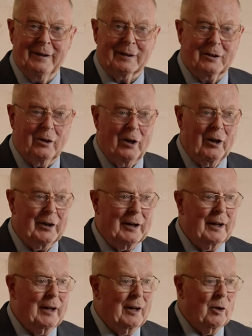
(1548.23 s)
that God
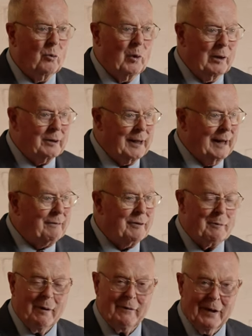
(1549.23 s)
will give
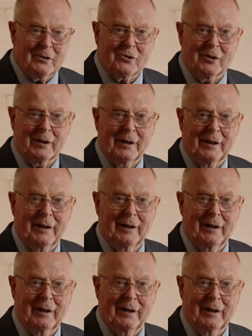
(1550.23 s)
them eventually.